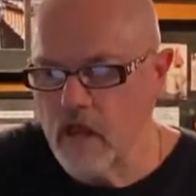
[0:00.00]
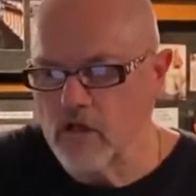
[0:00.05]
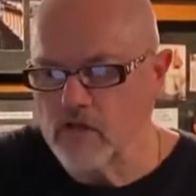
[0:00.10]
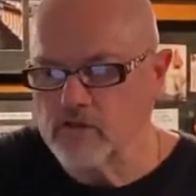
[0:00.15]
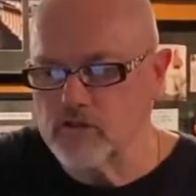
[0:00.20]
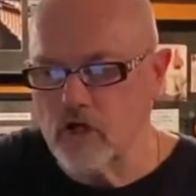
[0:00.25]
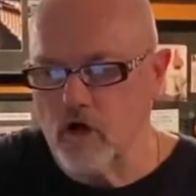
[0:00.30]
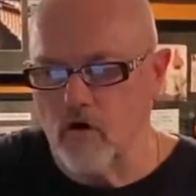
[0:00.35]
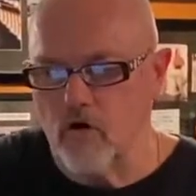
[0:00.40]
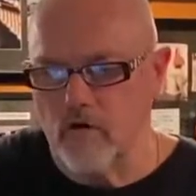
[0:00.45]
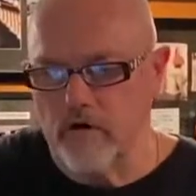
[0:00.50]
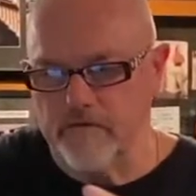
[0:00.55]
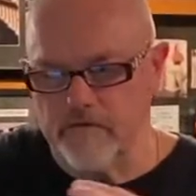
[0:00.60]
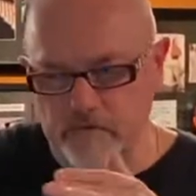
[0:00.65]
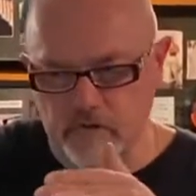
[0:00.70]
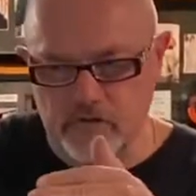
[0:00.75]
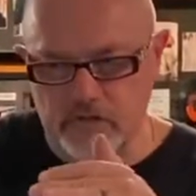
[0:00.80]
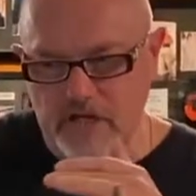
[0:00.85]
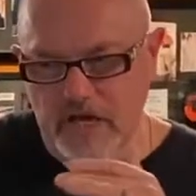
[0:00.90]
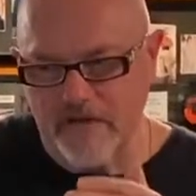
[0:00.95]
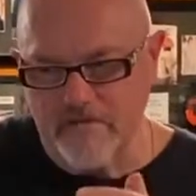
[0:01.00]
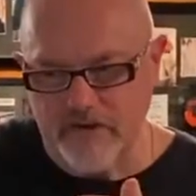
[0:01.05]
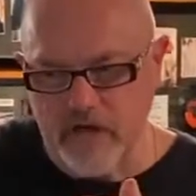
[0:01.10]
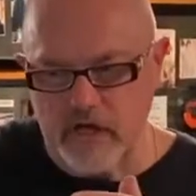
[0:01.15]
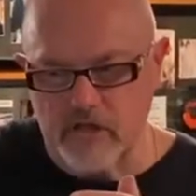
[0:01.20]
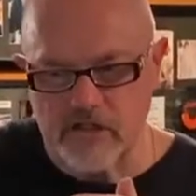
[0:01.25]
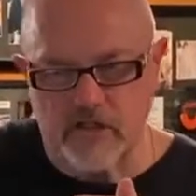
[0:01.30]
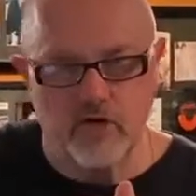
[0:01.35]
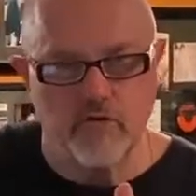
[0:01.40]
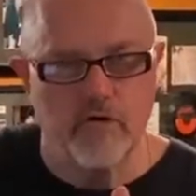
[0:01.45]
So if you'll see, I've
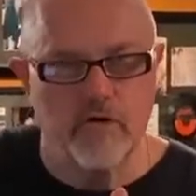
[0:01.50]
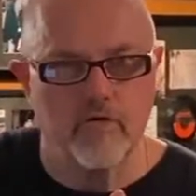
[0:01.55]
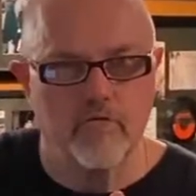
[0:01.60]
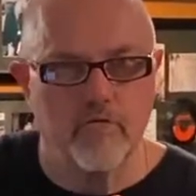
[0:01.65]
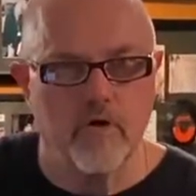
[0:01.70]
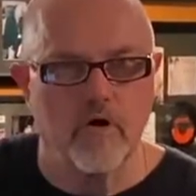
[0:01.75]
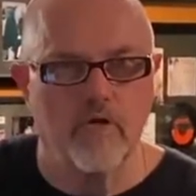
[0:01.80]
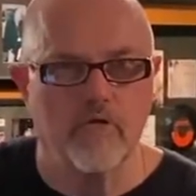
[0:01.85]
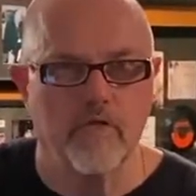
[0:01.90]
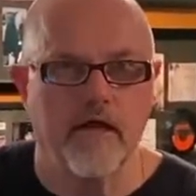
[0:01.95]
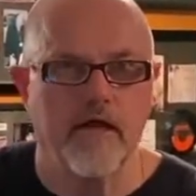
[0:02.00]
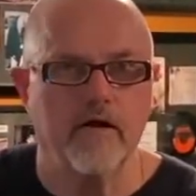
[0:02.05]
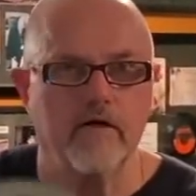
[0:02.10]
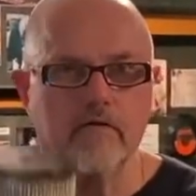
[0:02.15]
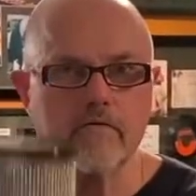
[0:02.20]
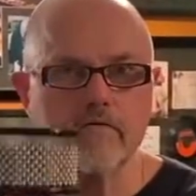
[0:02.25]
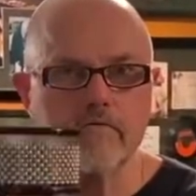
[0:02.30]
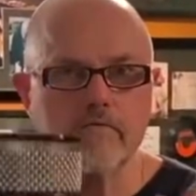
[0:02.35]
got 2 in a row there.